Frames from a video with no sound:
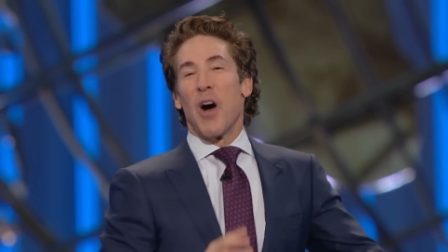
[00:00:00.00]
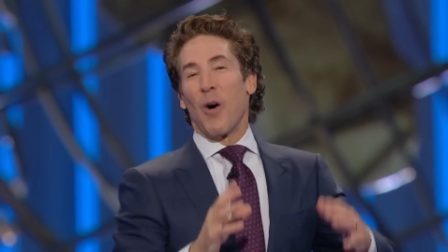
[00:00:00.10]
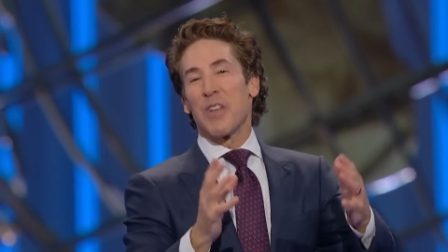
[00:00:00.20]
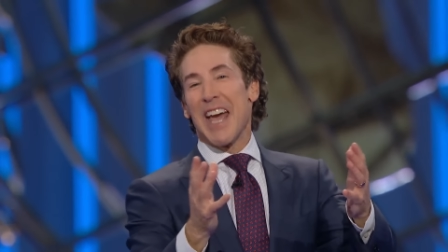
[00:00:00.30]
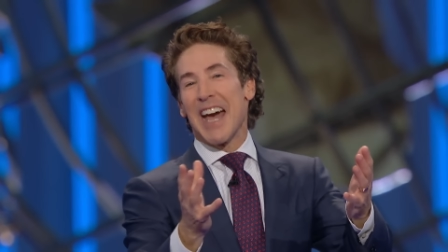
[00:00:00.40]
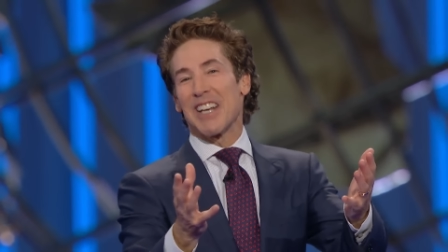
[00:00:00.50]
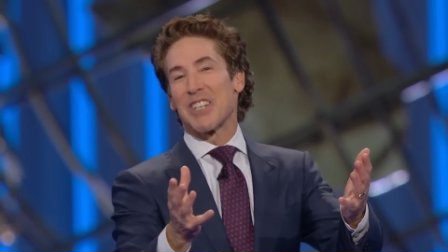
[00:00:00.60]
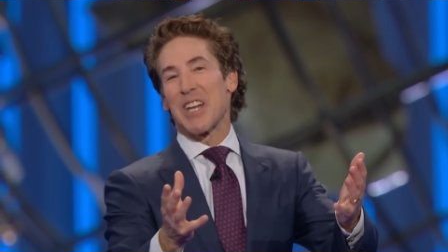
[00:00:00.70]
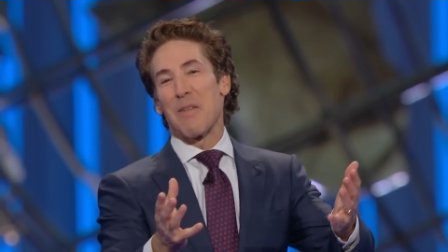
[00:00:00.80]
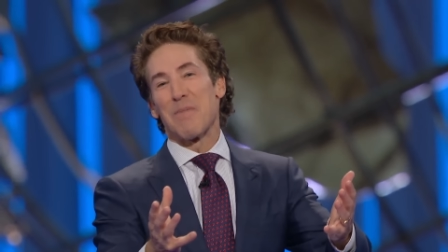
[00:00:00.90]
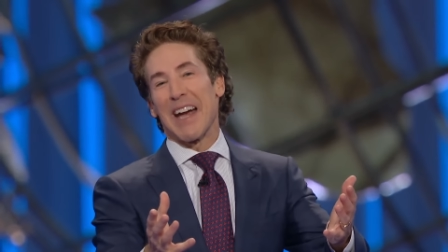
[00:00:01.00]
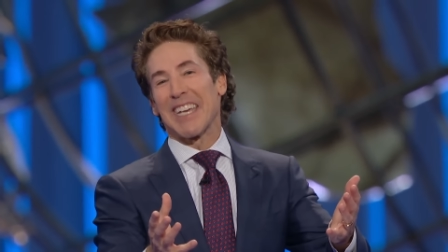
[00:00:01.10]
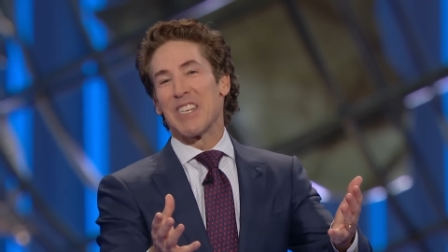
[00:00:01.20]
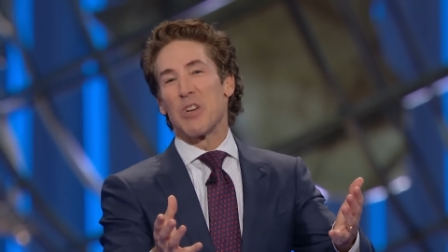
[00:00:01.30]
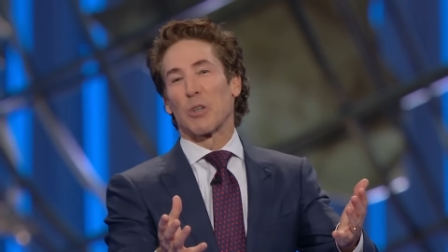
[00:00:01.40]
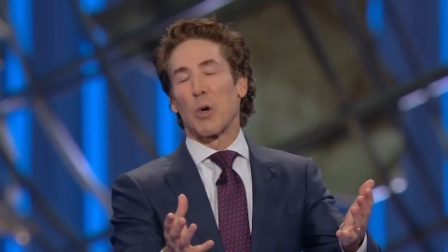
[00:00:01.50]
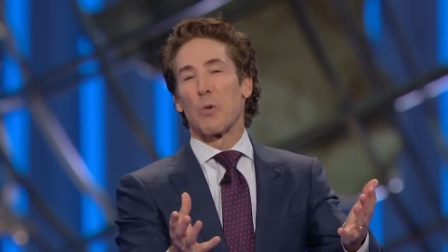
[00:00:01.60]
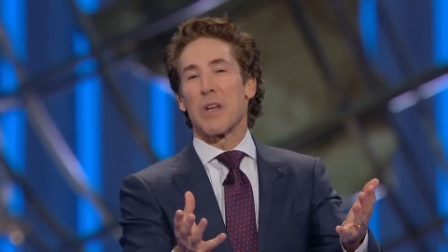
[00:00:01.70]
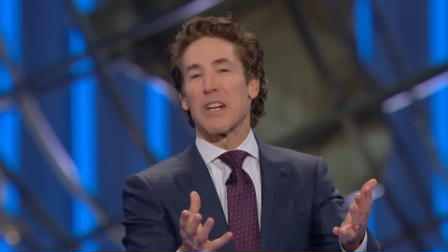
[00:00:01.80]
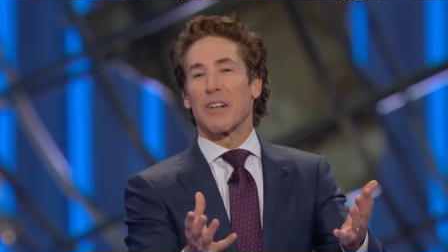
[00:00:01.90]
Or you had a setback in your
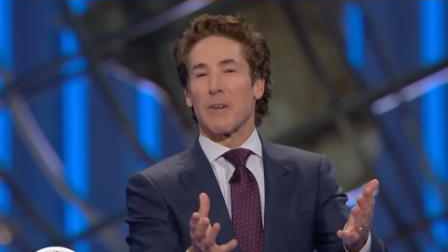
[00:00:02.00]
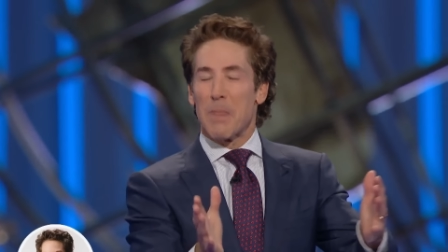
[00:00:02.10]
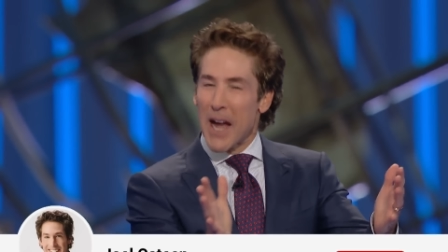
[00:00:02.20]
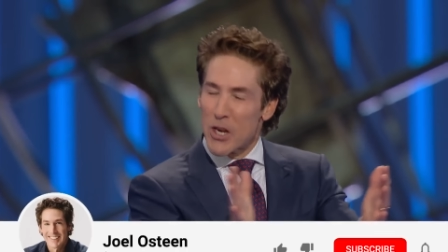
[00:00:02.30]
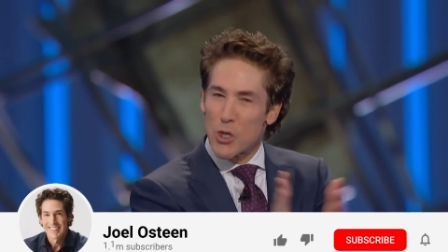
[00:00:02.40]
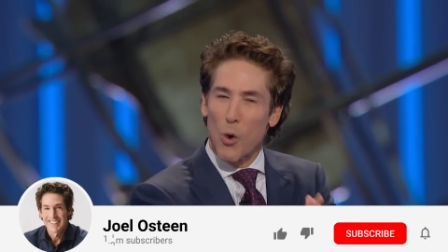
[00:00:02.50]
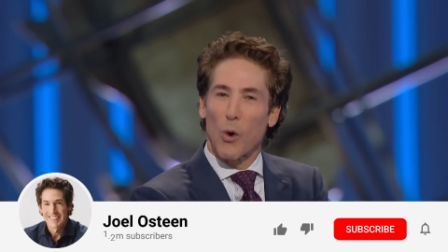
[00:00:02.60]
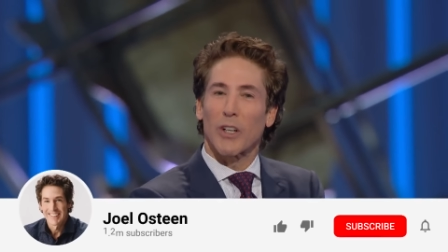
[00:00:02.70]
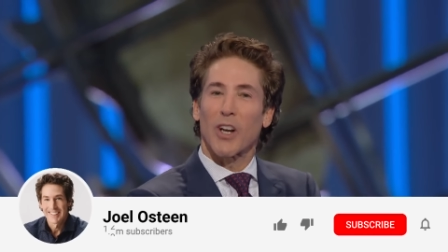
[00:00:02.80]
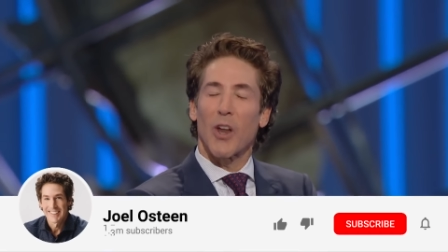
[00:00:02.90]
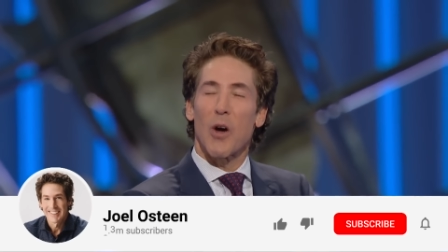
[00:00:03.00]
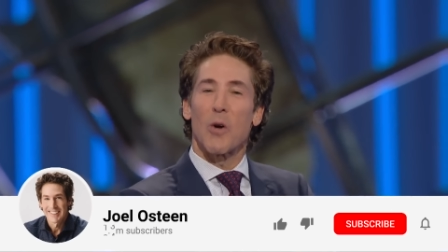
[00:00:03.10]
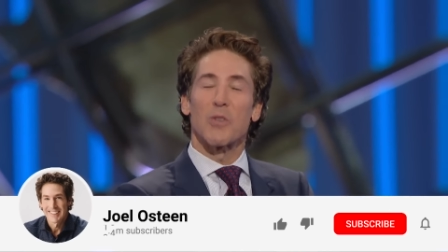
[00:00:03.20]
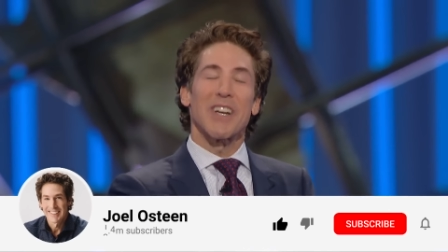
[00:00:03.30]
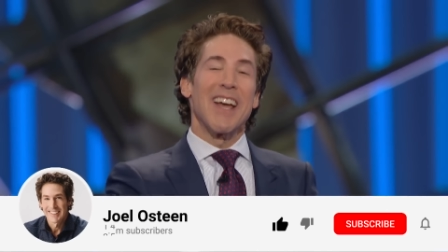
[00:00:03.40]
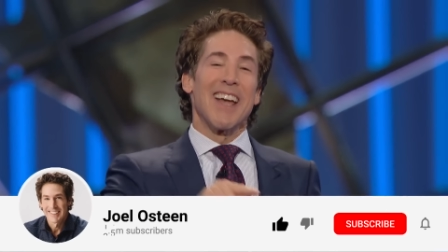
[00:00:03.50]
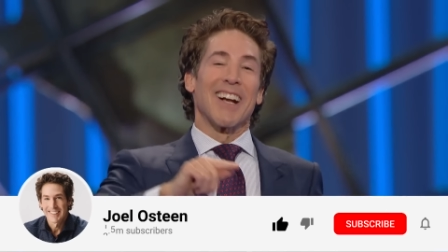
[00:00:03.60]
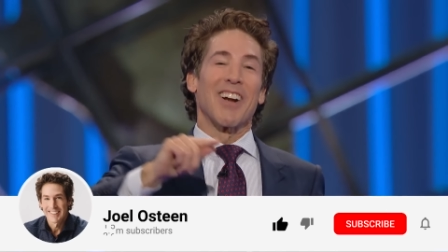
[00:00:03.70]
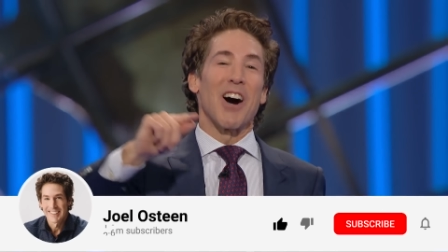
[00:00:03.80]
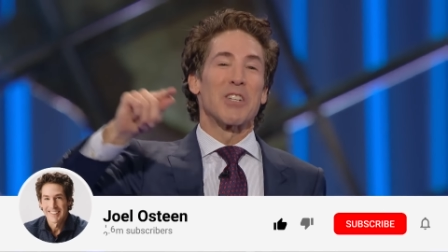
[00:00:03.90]
career, a door closed.
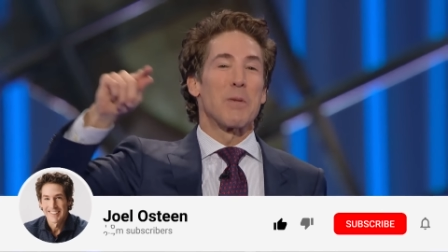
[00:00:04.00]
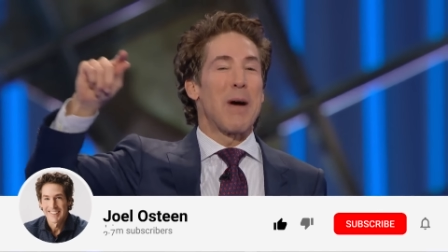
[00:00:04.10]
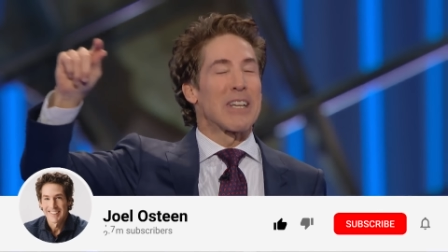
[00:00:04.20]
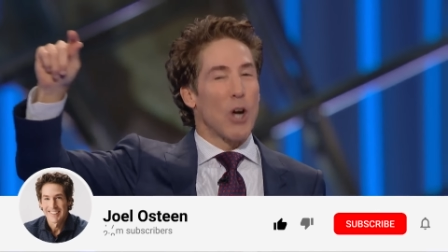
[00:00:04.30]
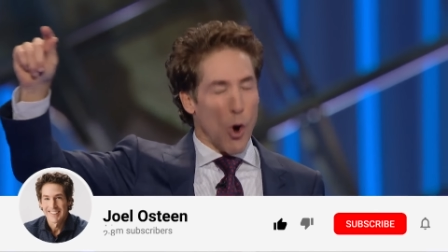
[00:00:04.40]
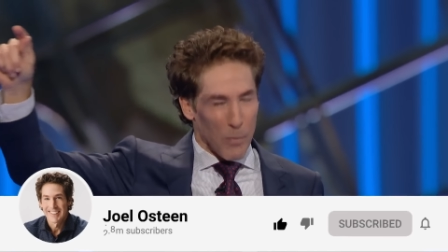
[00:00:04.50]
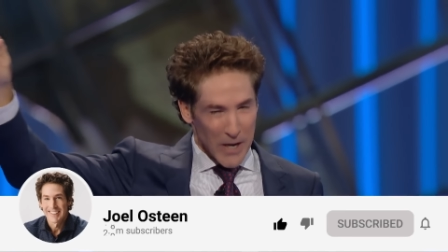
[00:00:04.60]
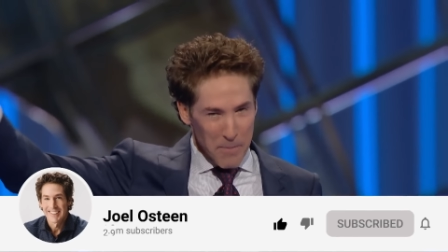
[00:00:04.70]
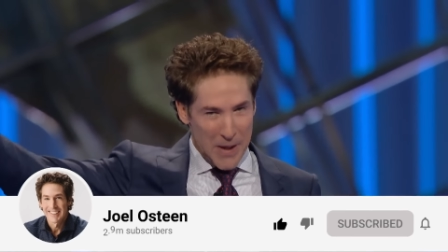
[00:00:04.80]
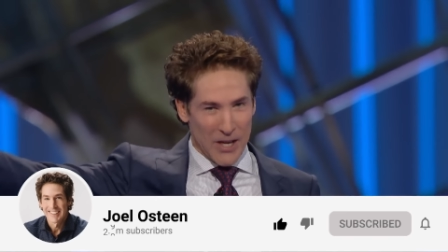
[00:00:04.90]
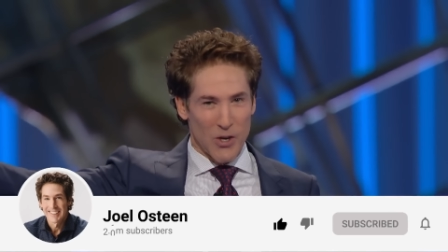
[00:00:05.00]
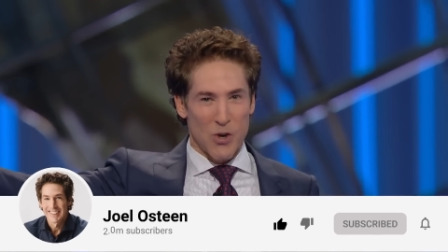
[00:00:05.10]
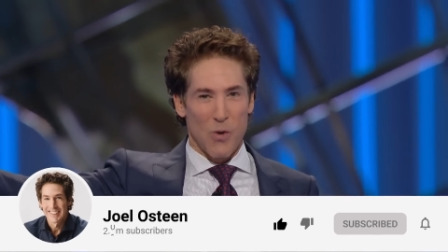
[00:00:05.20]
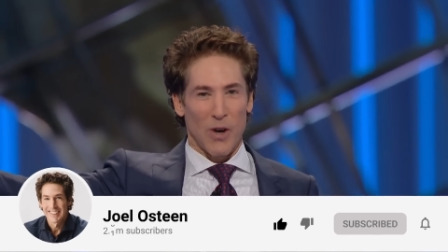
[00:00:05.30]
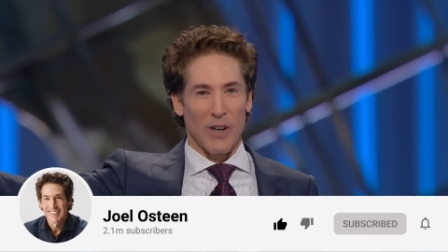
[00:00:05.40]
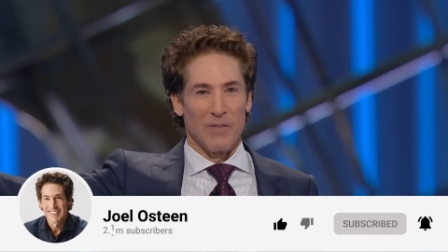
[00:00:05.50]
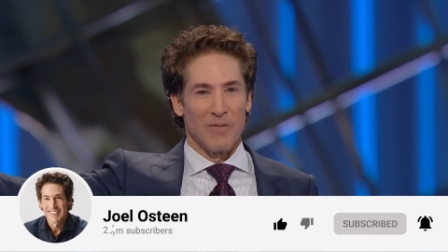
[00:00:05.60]
God's about to open a better door.